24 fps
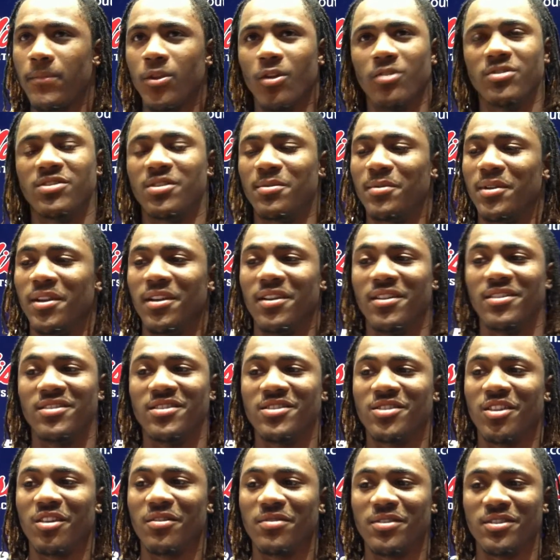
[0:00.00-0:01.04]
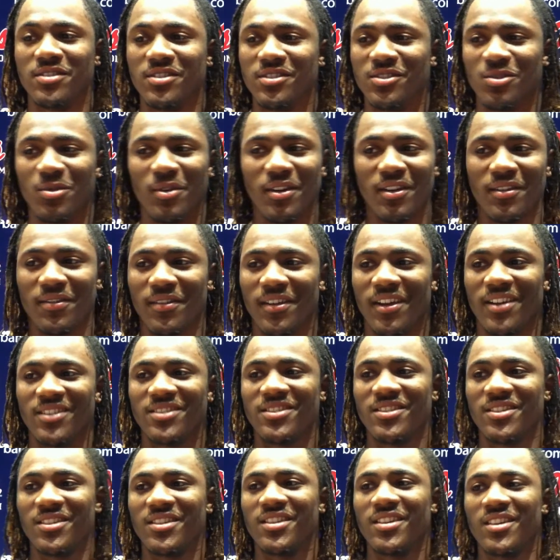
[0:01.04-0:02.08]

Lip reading: No similarities. This offense is way fast.